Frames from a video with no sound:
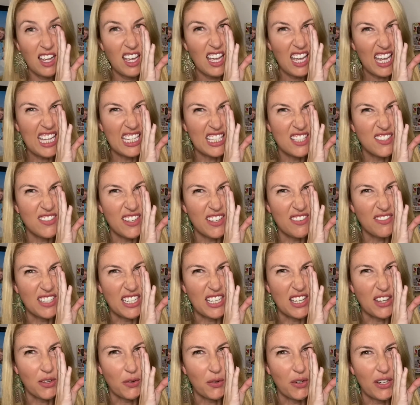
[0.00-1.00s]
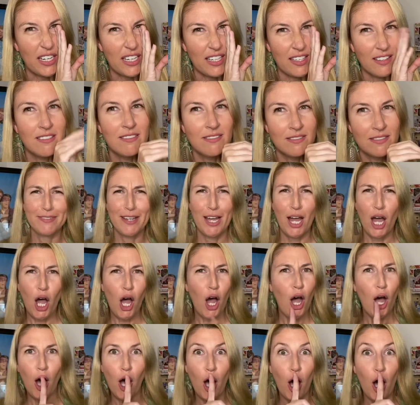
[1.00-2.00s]
It's 53.
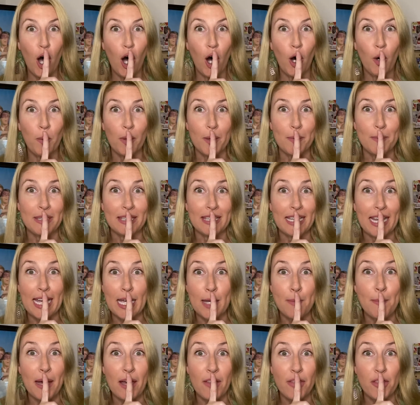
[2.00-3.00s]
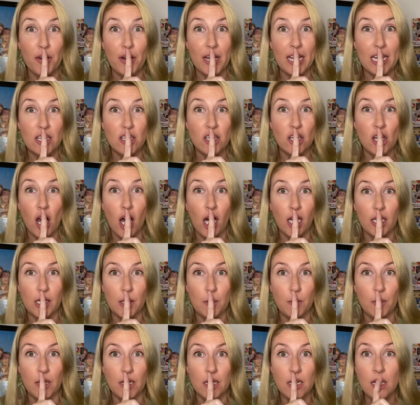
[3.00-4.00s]
All women lie about their age in
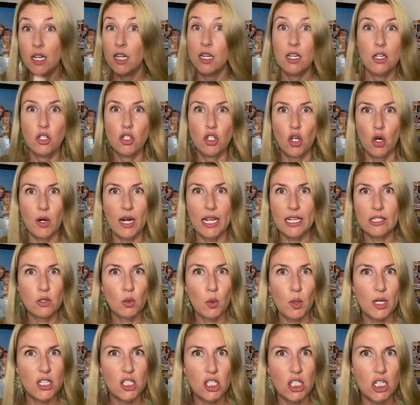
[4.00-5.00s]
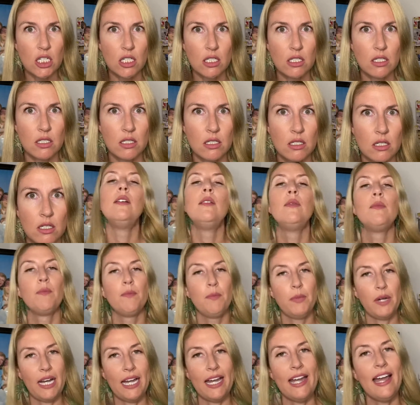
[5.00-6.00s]
Hollywood. Don't ask questions.
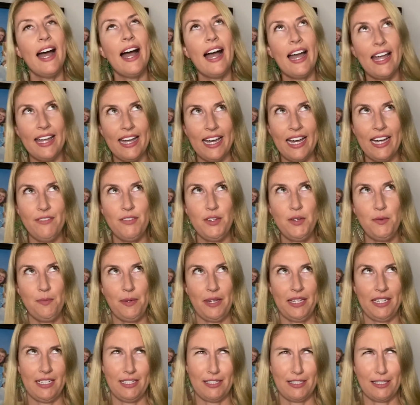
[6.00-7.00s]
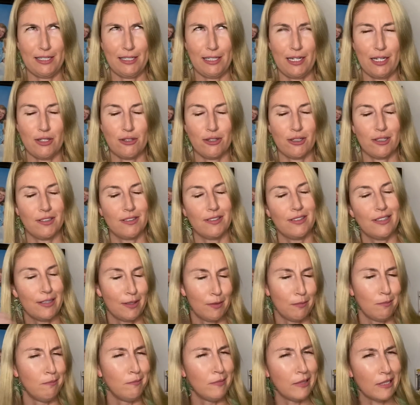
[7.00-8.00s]
But I haven't been a teenager in a
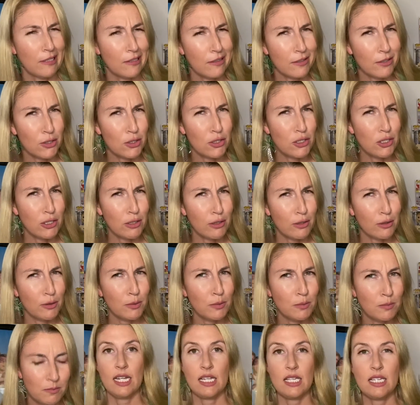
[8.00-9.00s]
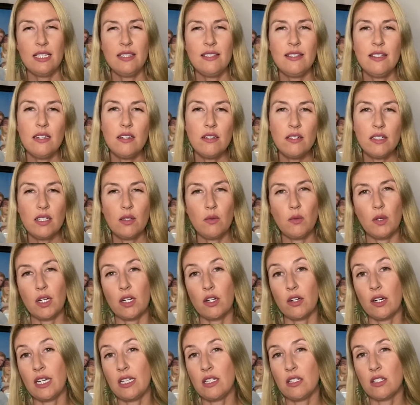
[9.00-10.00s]
minute or two. Considering what
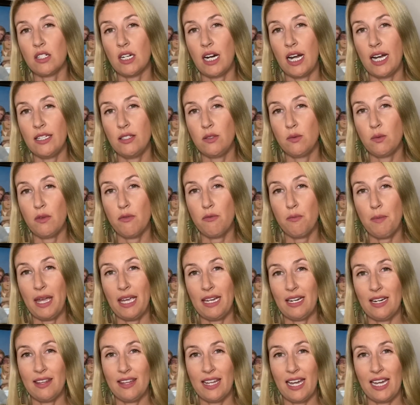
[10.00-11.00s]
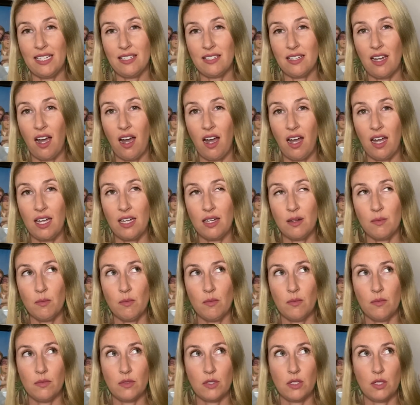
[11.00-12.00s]
great strides we've made in that
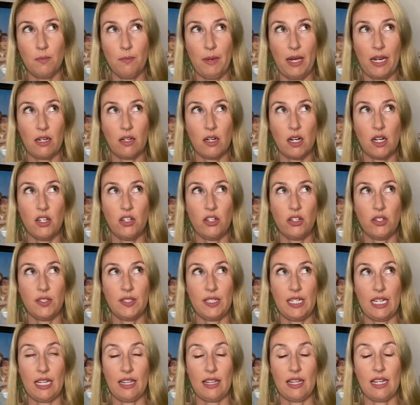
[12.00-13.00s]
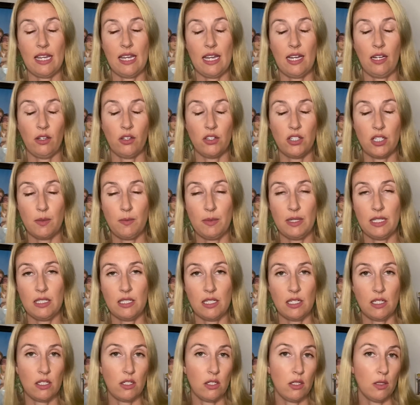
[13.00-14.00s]
time to better understand the
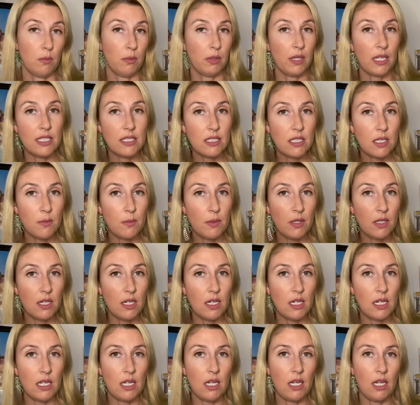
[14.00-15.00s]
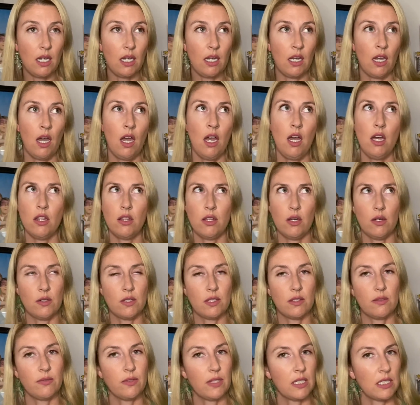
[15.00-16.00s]
LGBTQ plus community, those
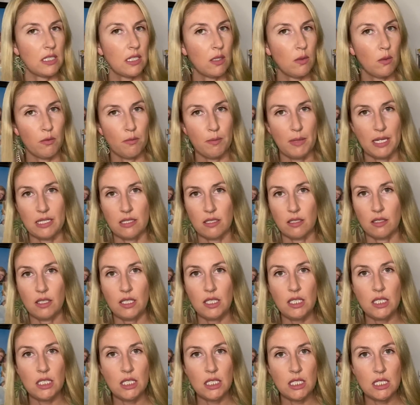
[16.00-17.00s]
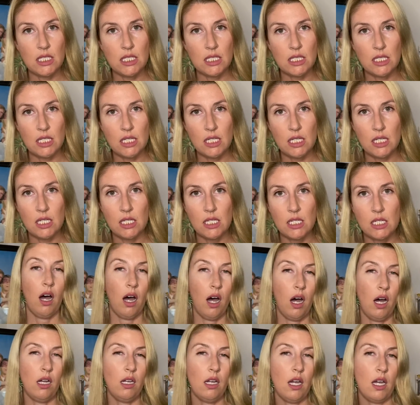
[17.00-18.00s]
afflicted with mental illnesses,
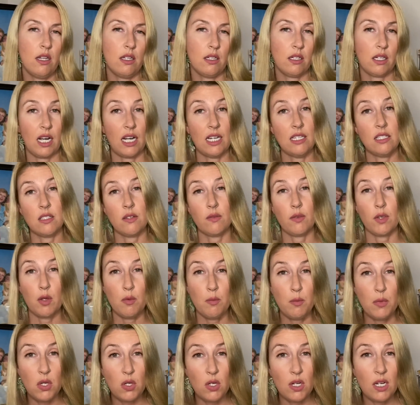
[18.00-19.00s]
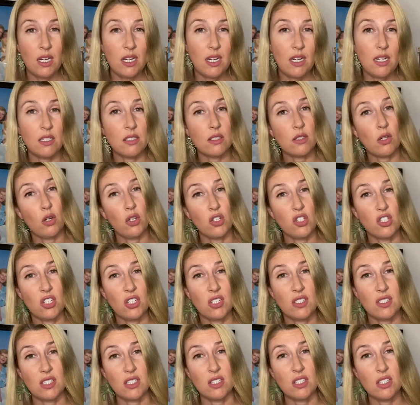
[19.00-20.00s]
all other kinds of communities,
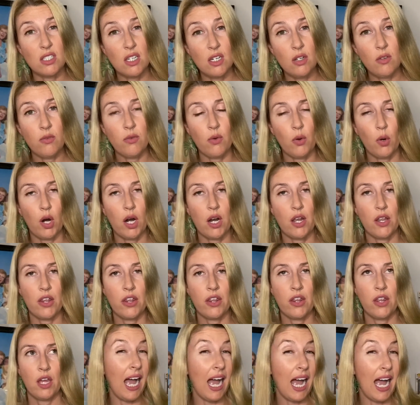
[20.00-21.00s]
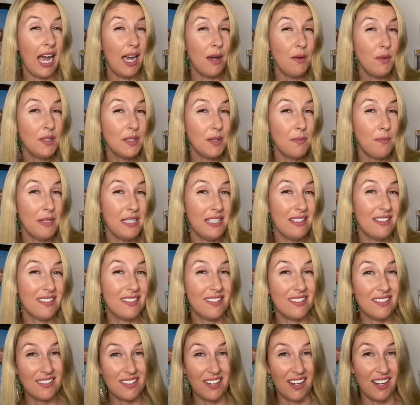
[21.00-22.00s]
cultures, and so forth, I was a bit
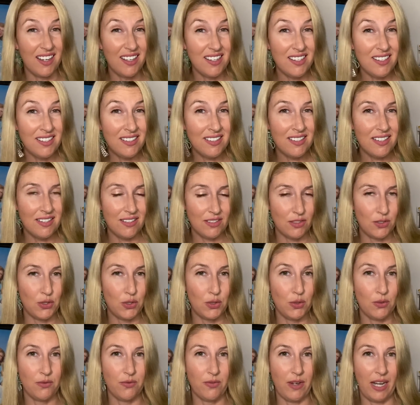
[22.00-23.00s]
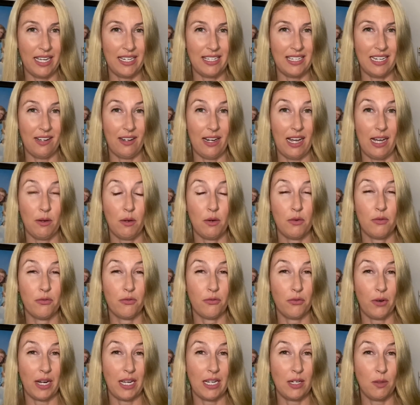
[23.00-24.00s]
stunned to find out how
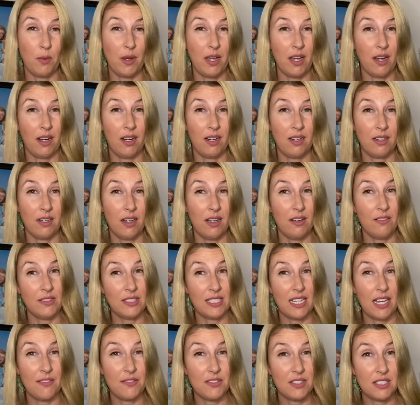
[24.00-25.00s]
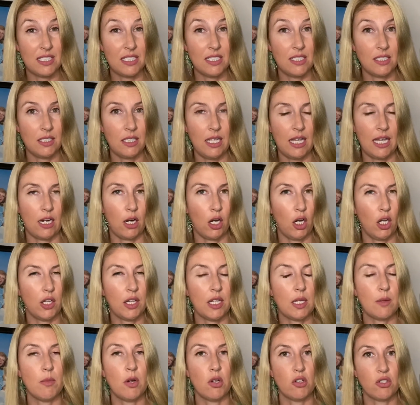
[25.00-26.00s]
afraid we are of death still and all the
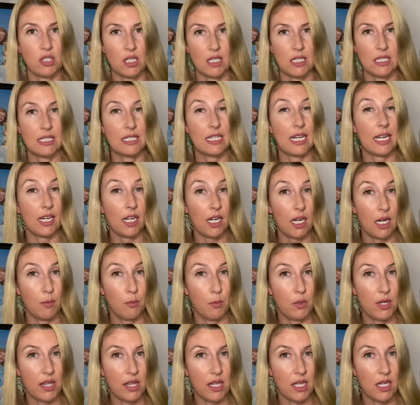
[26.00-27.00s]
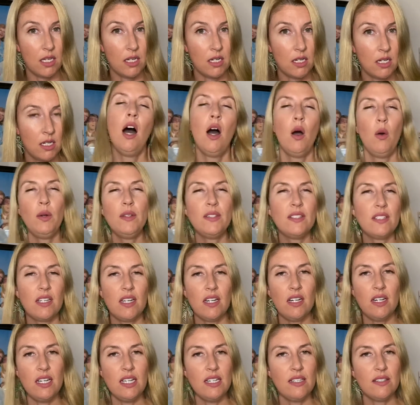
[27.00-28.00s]
emotions that come with it. What's
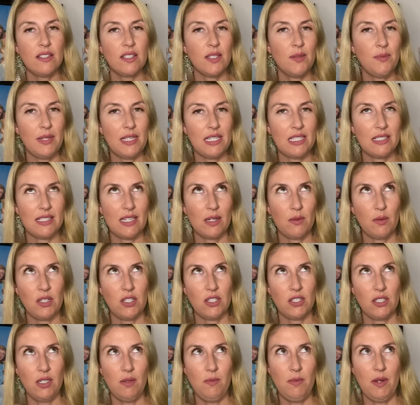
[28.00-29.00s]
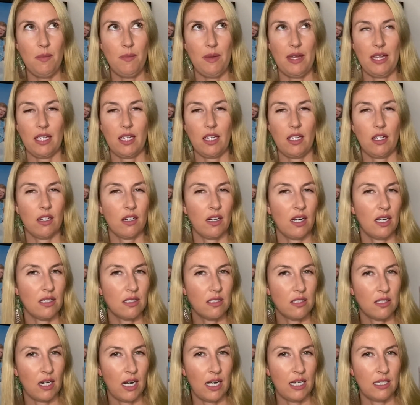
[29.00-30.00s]
curious to me is that we should be making great
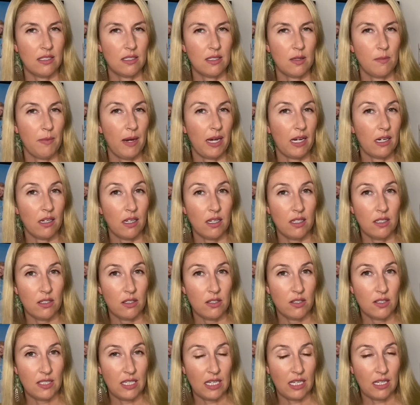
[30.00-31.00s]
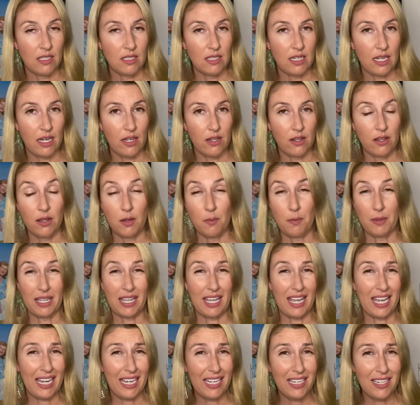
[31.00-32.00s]
strides to better understand death, the
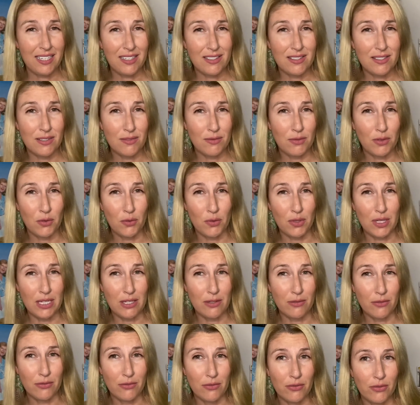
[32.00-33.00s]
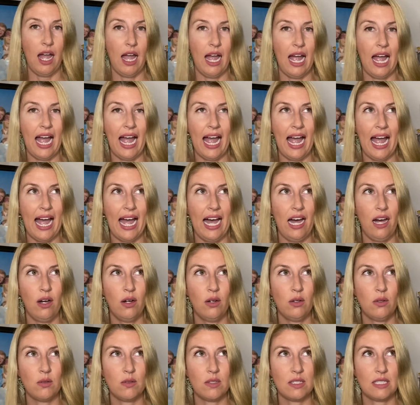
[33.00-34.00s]
mechanics of grief,
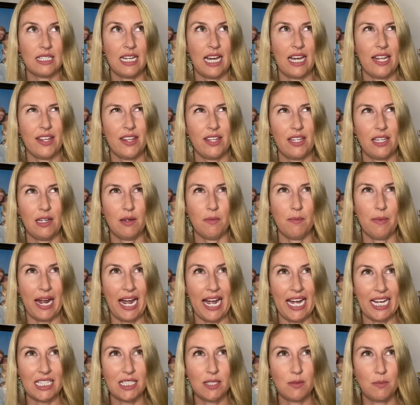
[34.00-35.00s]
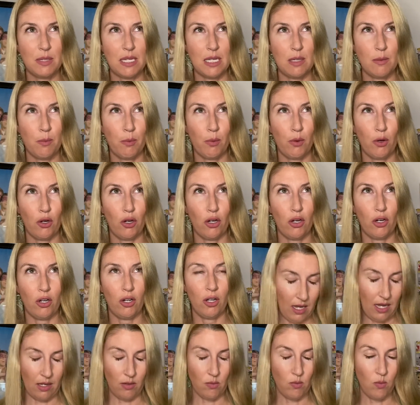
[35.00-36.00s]
how death impacts people,
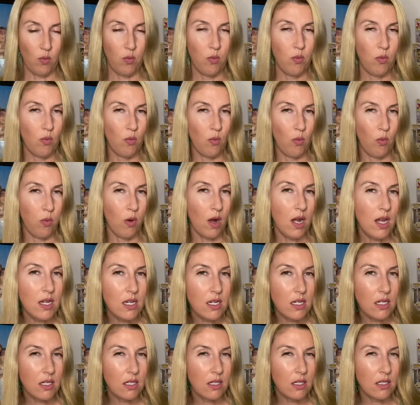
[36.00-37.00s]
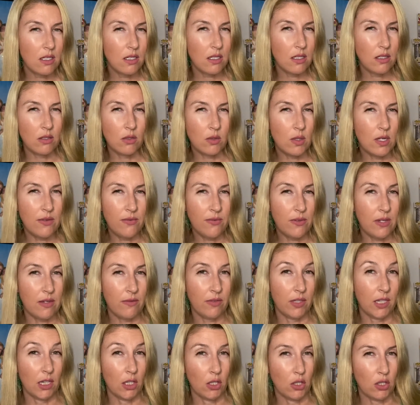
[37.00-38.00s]
and what grief
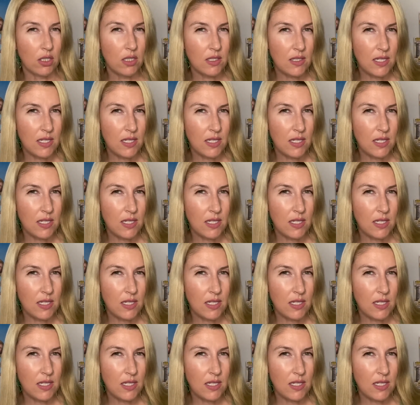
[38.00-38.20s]
even looks